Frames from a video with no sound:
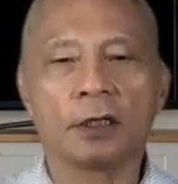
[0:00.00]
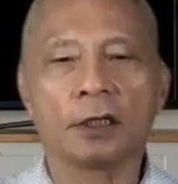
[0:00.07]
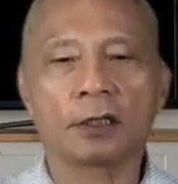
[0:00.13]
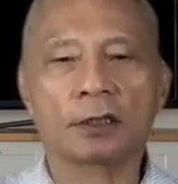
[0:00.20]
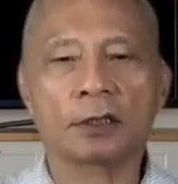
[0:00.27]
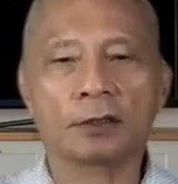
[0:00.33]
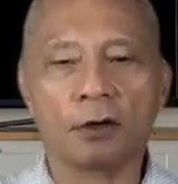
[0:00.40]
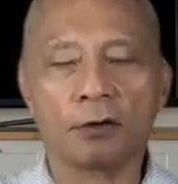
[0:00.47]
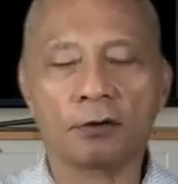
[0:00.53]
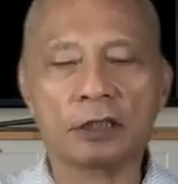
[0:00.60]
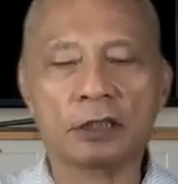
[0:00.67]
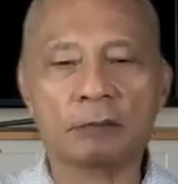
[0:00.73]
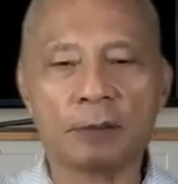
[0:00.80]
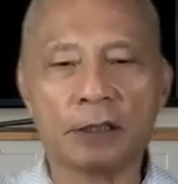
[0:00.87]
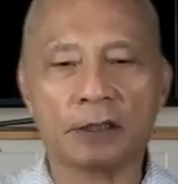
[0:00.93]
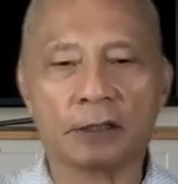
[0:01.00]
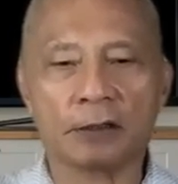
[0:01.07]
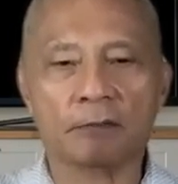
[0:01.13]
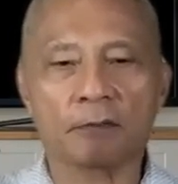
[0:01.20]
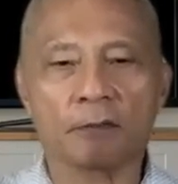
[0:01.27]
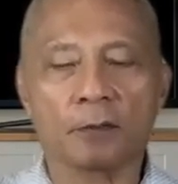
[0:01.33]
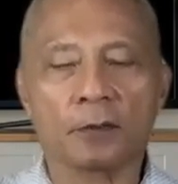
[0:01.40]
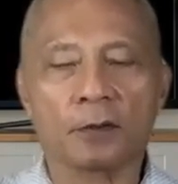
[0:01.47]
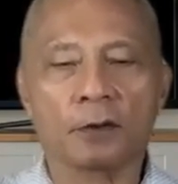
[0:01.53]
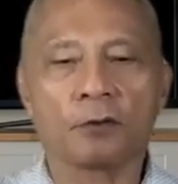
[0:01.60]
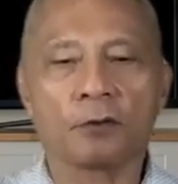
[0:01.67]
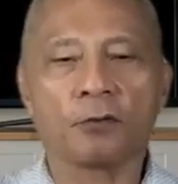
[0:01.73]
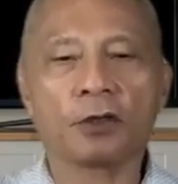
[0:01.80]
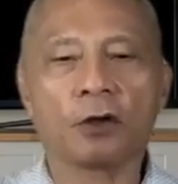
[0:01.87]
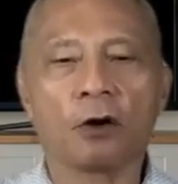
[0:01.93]
Historically speaking,
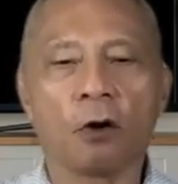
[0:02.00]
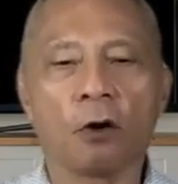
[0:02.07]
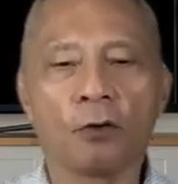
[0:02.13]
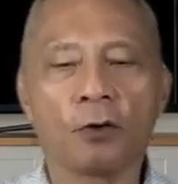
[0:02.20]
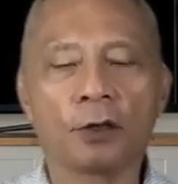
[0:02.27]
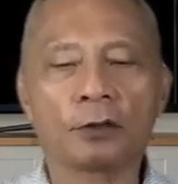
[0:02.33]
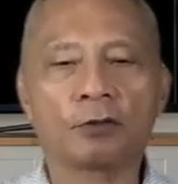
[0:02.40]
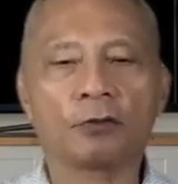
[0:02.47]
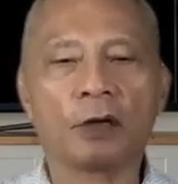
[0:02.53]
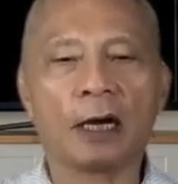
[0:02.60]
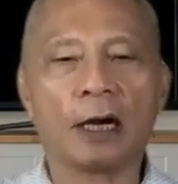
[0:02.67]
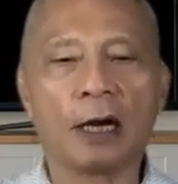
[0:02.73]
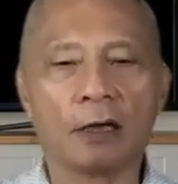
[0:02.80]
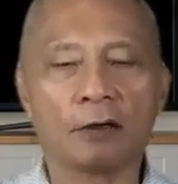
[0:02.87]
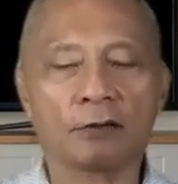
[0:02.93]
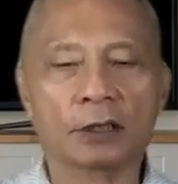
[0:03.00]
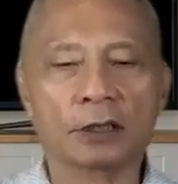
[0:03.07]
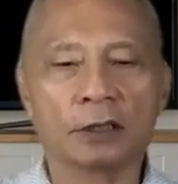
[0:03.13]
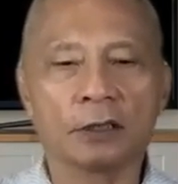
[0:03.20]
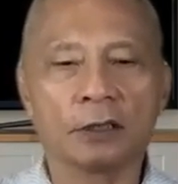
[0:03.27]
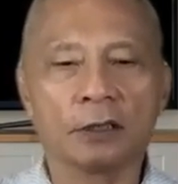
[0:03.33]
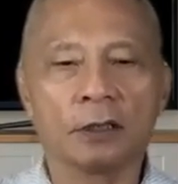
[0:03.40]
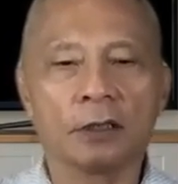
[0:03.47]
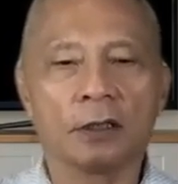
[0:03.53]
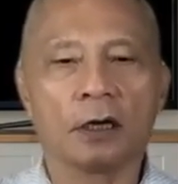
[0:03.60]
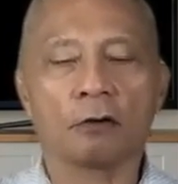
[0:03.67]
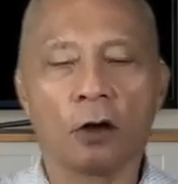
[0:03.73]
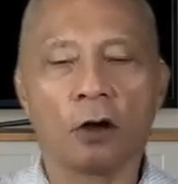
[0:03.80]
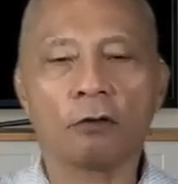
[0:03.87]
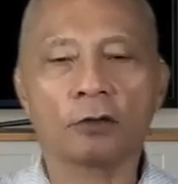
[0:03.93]
when you own to a house
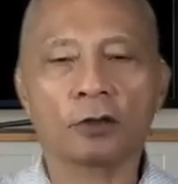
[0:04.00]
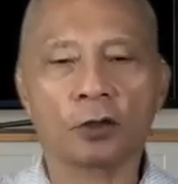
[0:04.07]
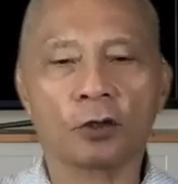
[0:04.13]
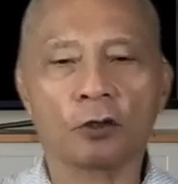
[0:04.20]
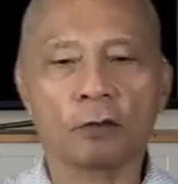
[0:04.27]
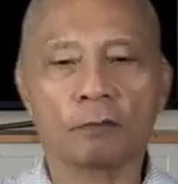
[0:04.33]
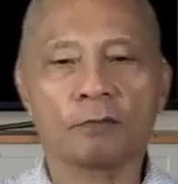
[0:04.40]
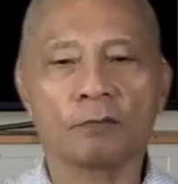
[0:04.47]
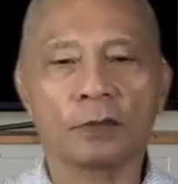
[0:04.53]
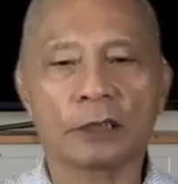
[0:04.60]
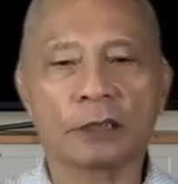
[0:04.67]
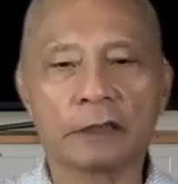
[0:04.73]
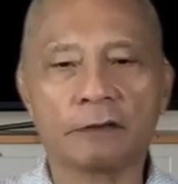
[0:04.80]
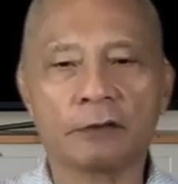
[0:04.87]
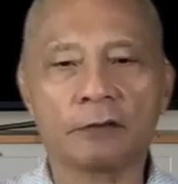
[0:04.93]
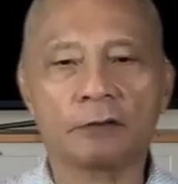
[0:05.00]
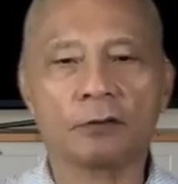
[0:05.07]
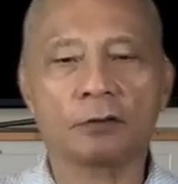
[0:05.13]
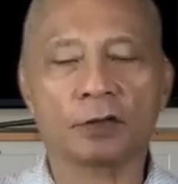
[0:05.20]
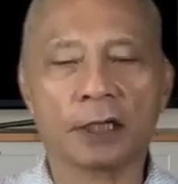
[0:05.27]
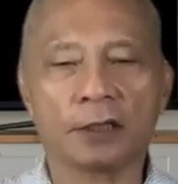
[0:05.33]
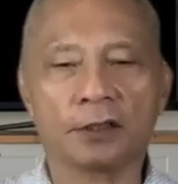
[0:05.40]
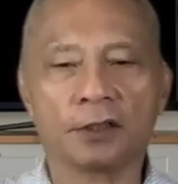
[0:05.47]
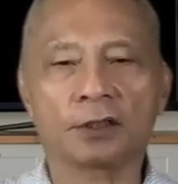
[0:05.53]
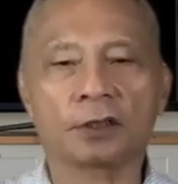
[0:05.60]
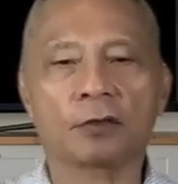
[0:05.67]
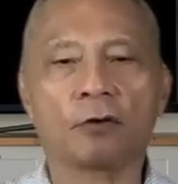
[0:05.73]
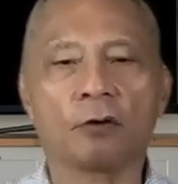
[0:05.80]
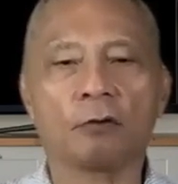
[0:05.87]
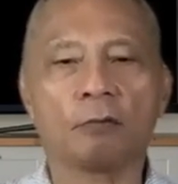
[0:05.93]
long term, seven to 10
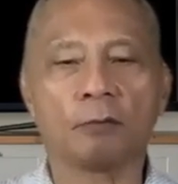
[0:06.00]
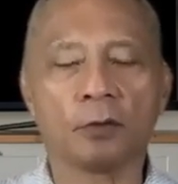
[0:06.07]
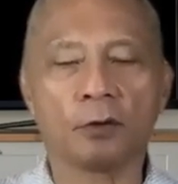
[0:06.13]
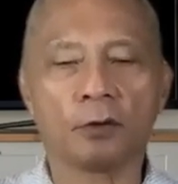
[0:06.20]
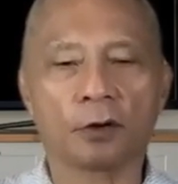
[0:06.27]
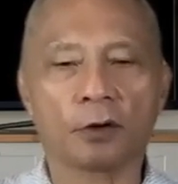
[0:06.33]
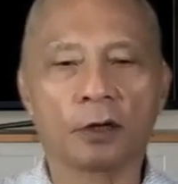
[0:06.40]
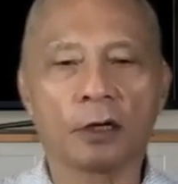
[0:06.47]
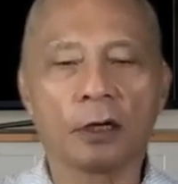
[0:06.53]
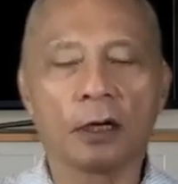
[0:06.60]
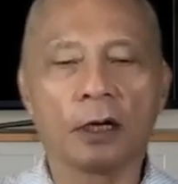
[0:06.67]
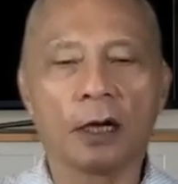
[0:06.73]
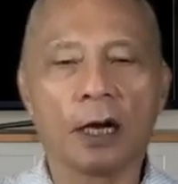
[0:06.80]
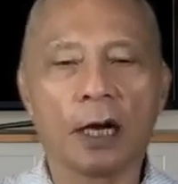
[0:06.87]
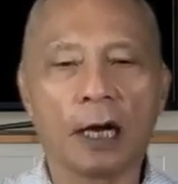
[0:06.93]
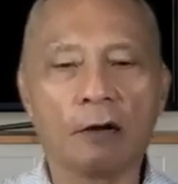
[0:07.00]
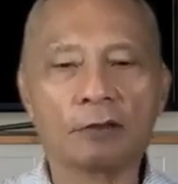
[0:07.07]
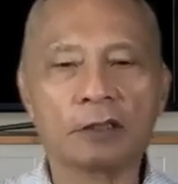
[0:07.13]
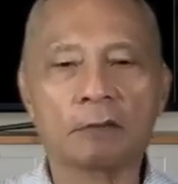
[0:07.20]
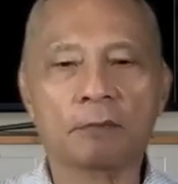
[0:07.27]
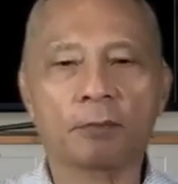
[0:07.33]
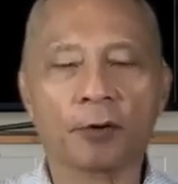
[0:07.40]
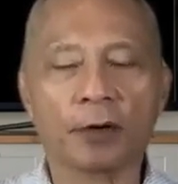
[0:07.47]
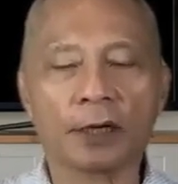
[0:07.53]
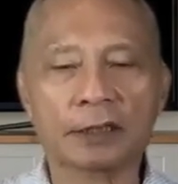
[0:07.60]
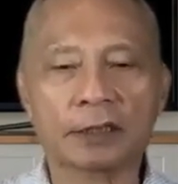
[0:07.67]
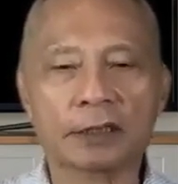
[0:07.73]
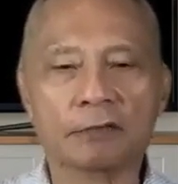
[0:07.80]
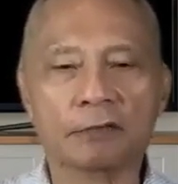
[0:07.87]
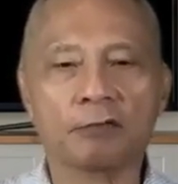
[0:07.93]
years or more, housing
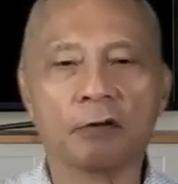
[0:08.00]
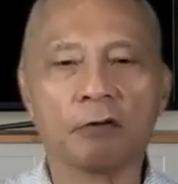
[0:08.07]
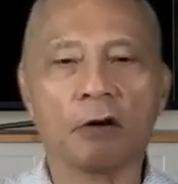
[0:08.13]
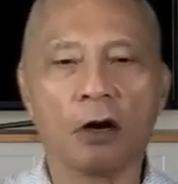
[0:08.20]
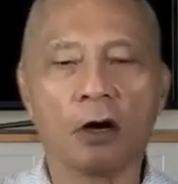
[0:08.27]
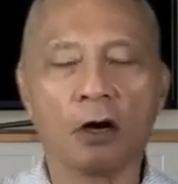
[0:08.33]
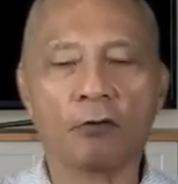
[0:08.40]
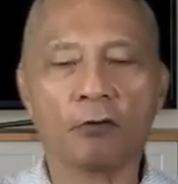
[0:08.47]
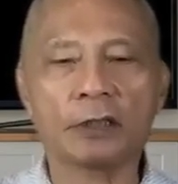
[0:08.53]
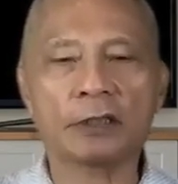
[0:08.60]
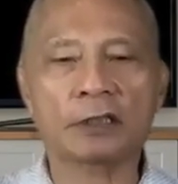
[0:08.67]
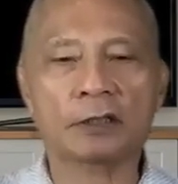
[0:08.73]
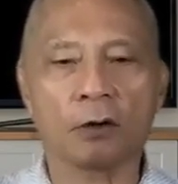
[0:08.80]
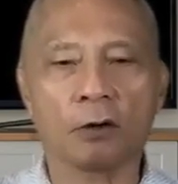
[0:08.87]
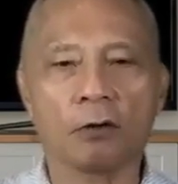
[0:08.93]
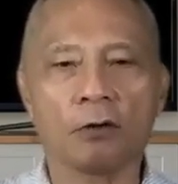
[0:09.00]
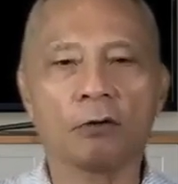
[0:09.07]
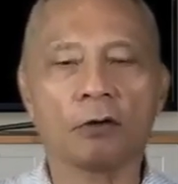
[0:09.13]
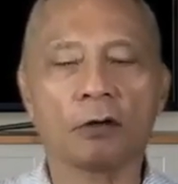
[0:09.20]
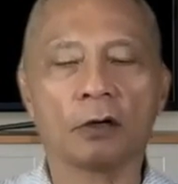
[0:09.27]
prices always go